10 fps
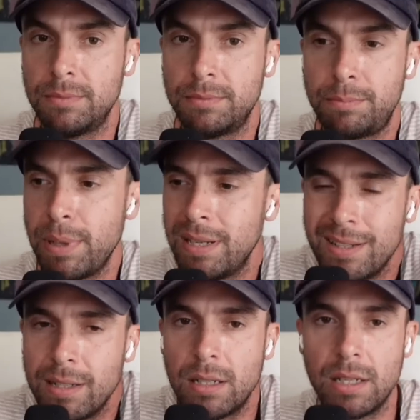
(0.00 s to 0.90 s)
But
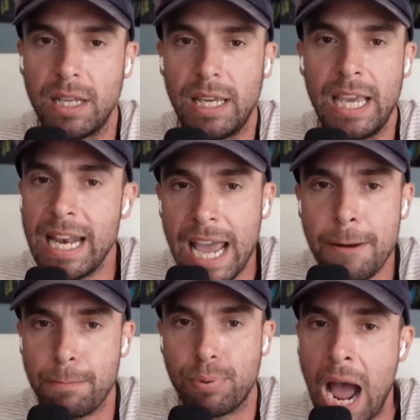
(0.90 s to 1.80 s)
it
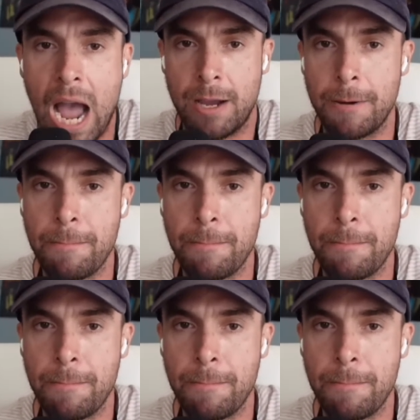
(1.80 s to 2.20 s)
ain't Brock.